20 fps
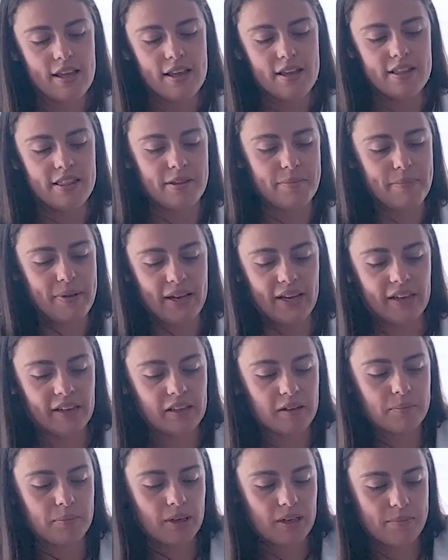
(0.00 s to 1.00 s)
the main
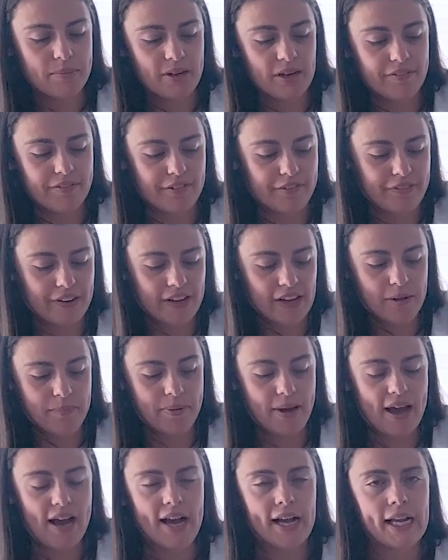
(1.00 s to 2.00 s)
compartment of the fanny
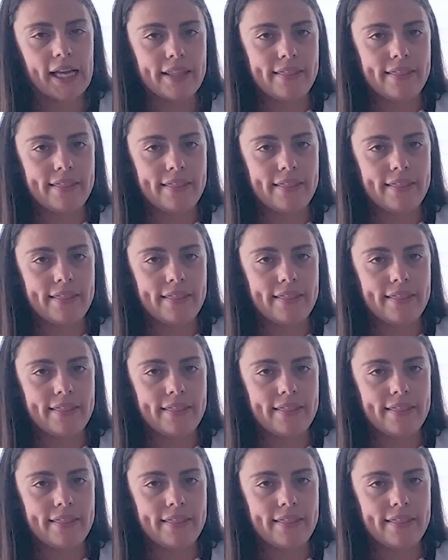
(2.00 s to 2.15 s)
pack,